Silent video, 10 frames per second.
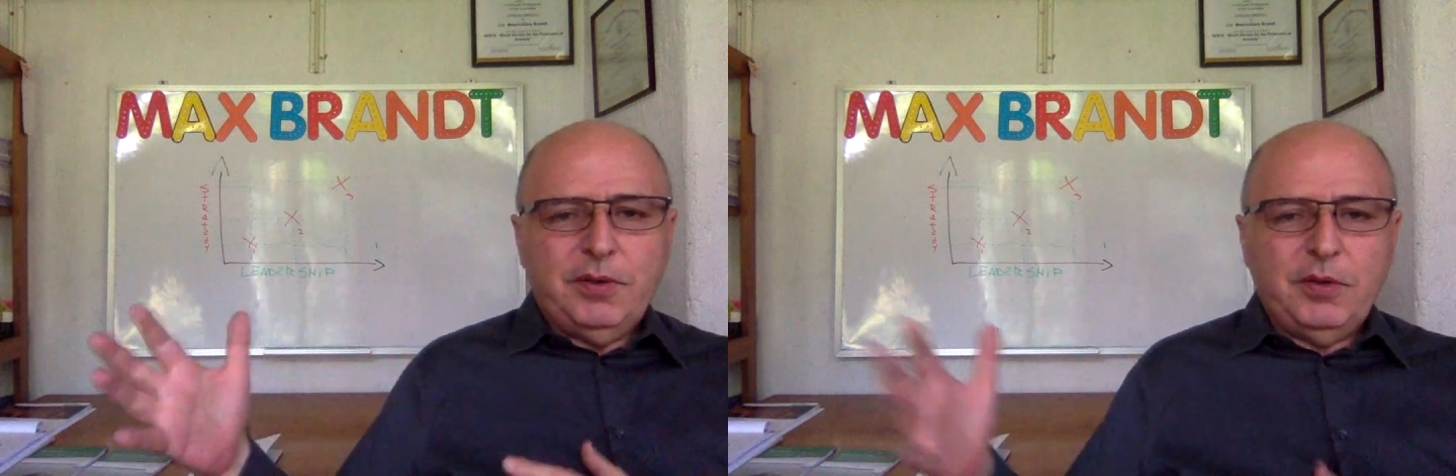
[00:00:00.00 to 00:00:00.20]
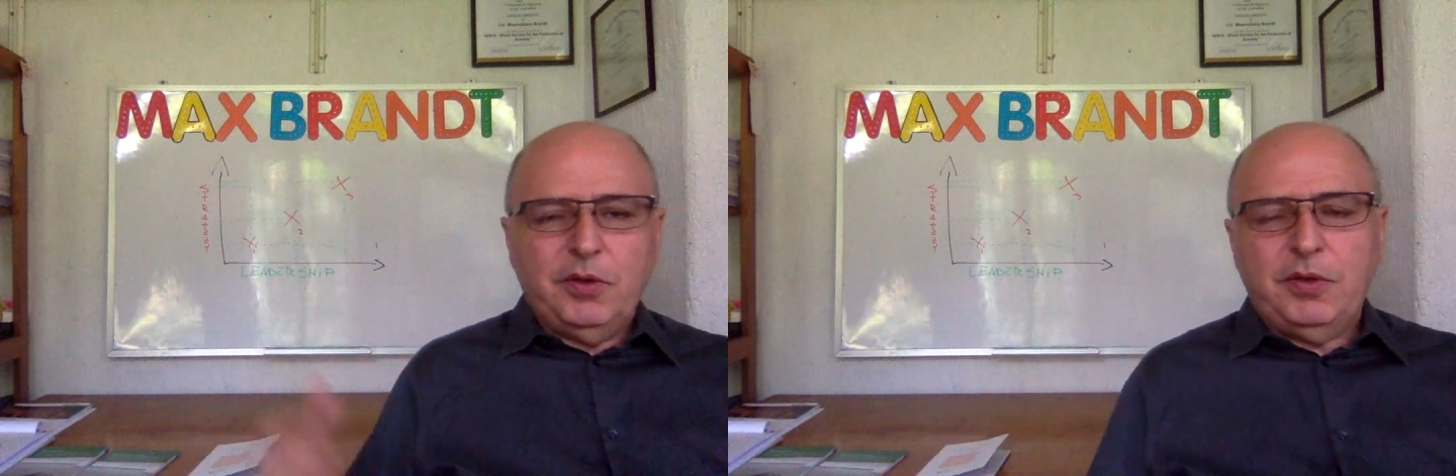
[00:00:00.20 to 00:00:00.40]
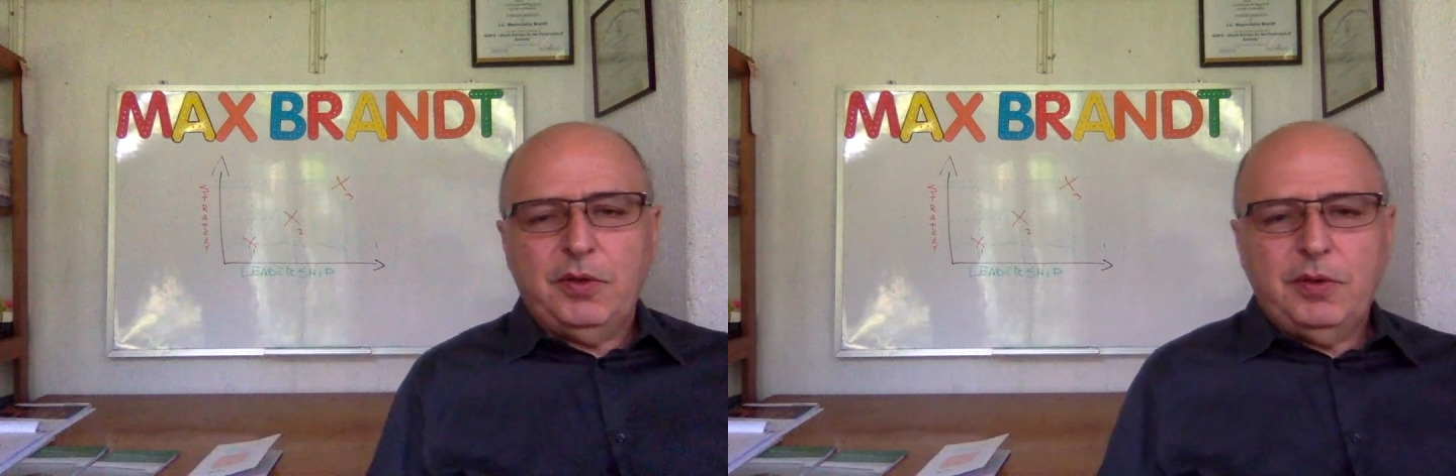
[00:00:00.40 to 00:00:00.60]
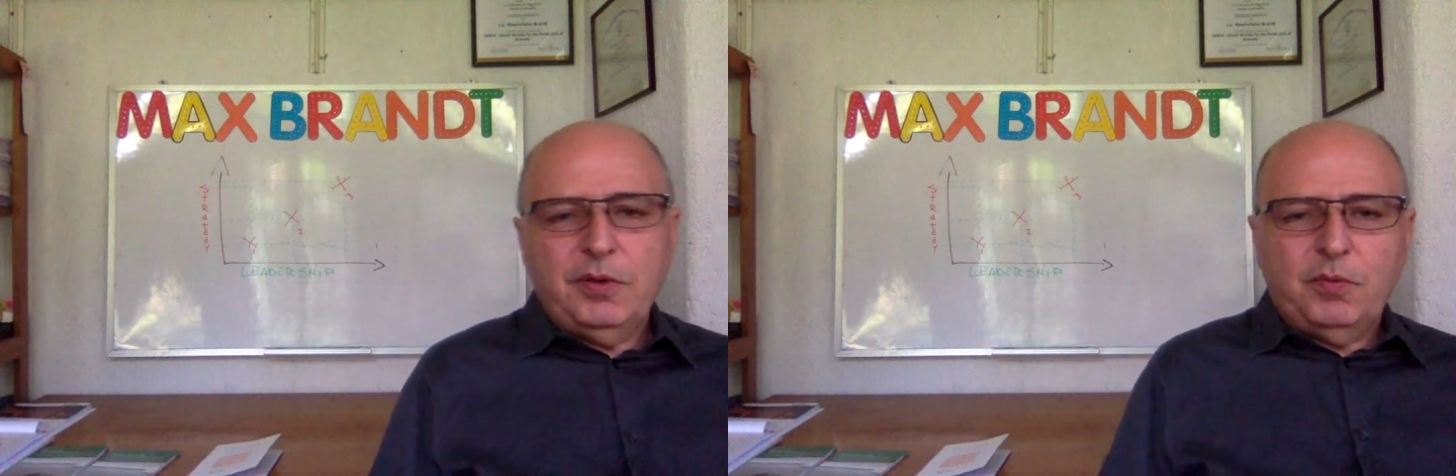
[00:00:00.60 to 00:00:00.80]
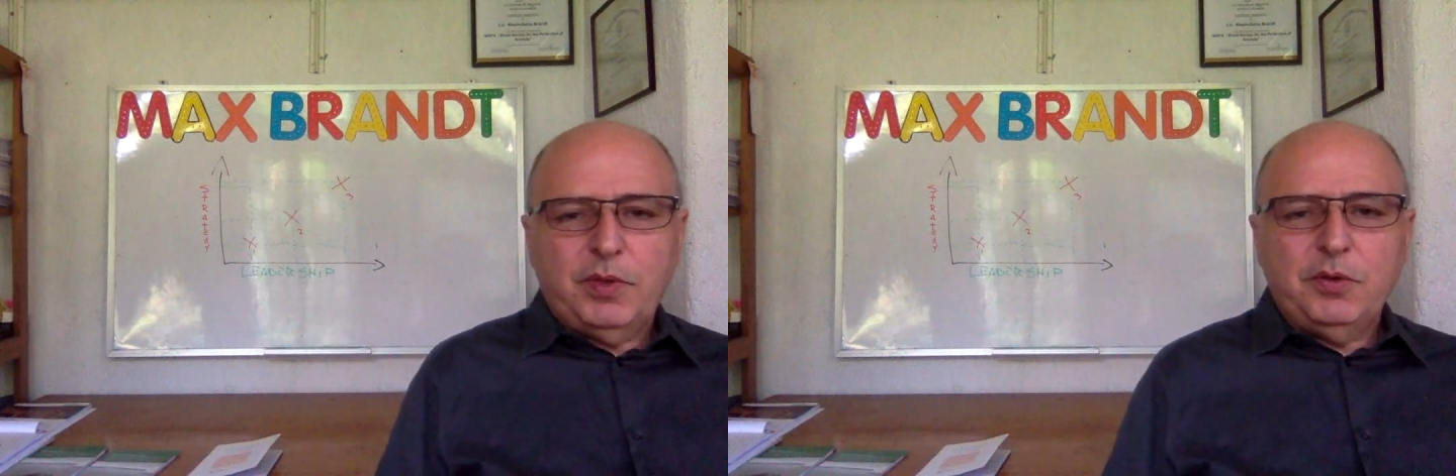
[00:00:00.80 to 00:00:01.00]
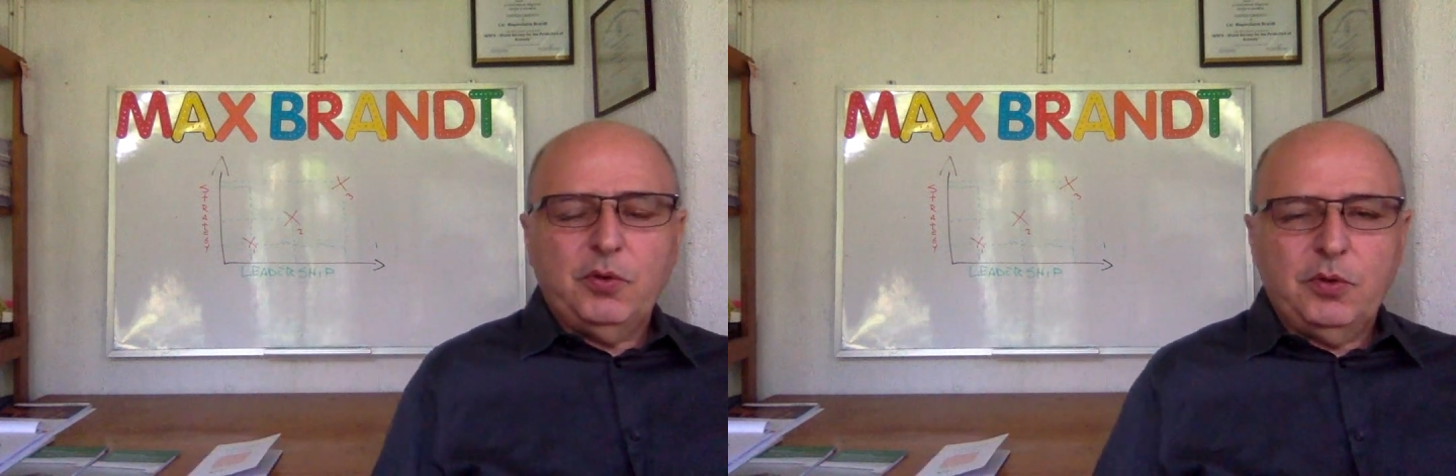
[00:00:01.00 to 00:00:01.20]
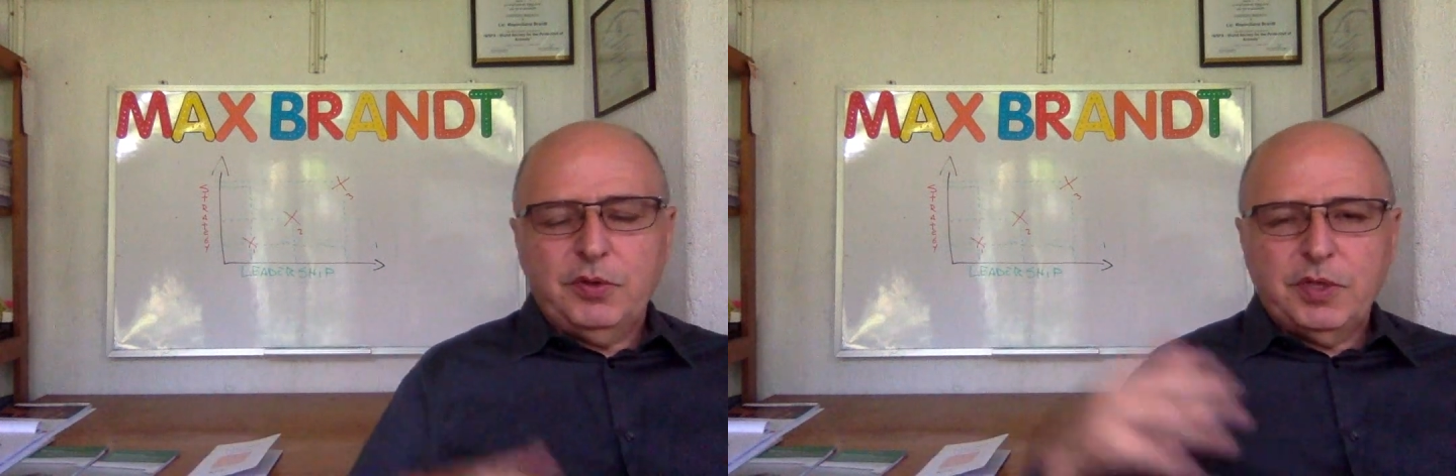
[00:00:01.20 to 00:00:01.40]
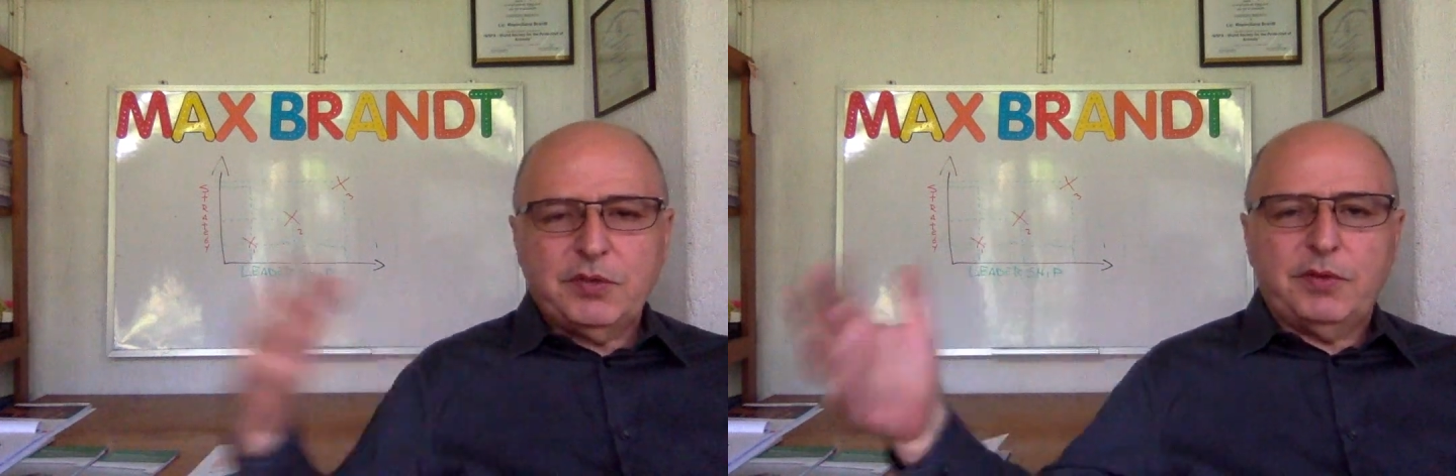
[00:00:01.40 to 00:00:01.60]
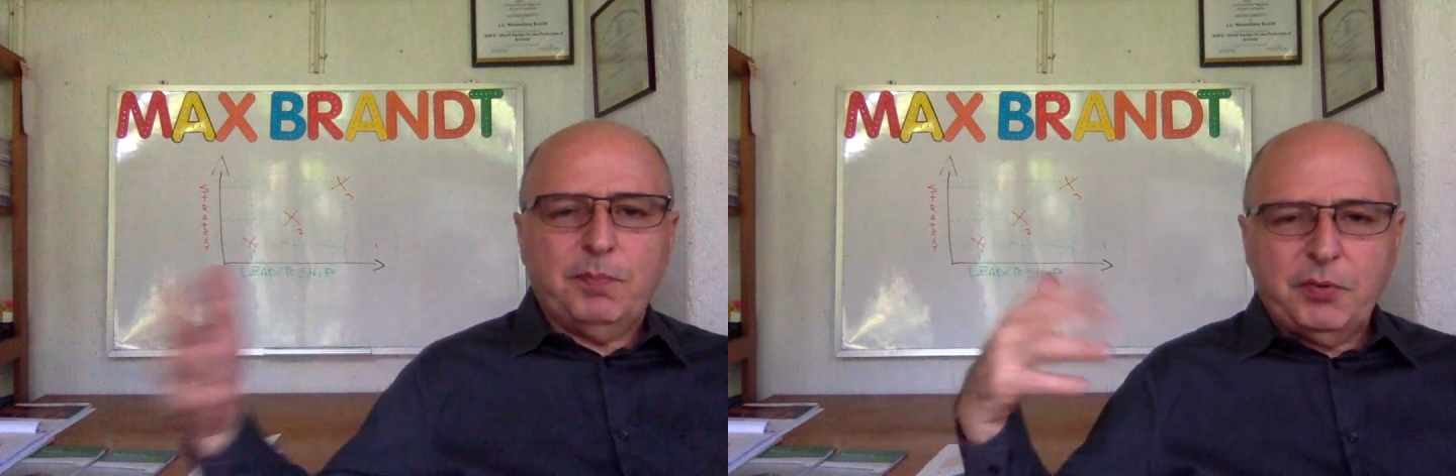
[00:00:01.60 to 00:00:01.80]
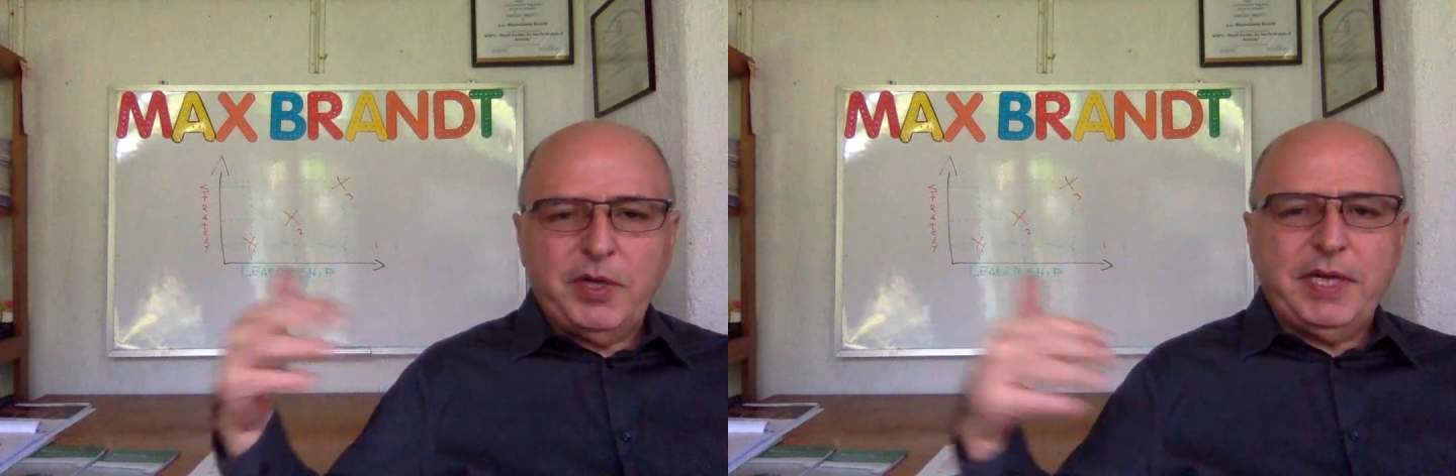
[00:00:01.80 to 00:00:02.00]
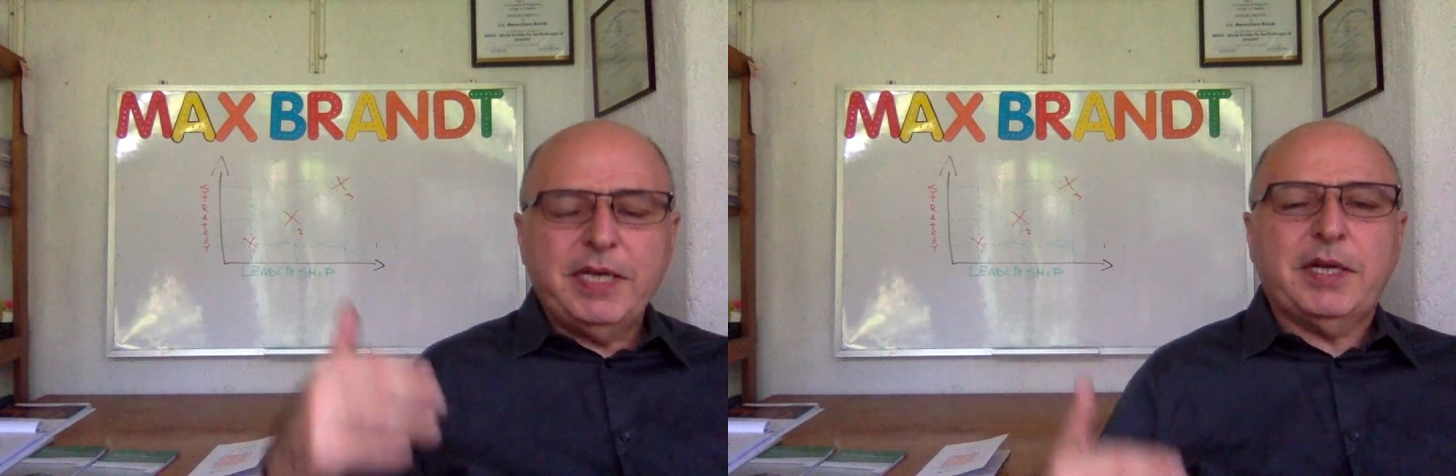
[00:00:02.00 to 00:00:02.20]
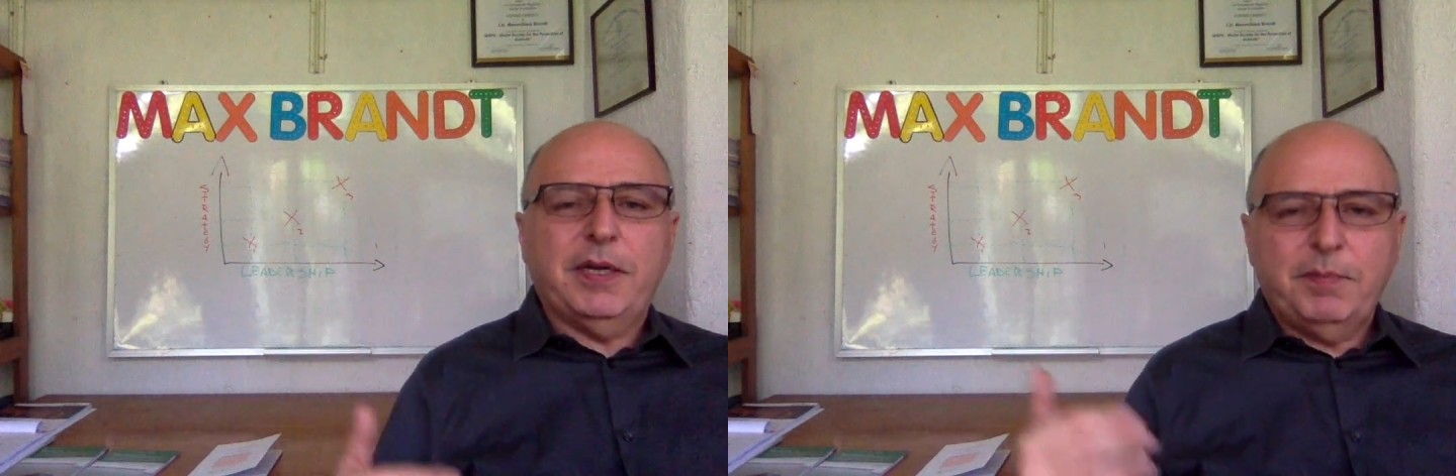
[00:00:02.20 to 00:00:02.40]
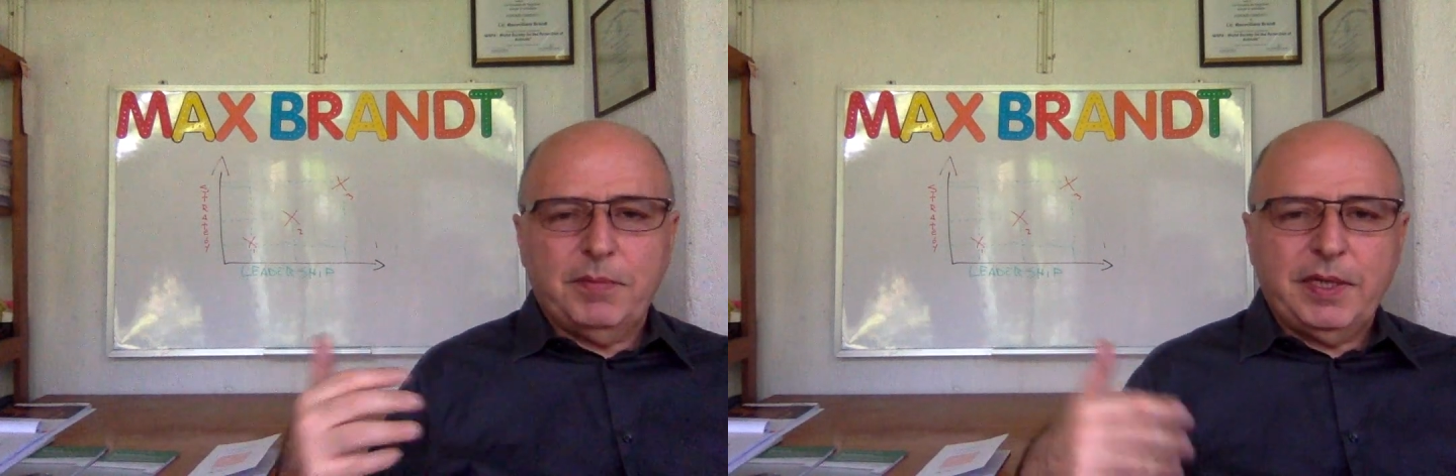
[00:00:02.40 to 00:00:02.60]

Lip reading: when you just bring income,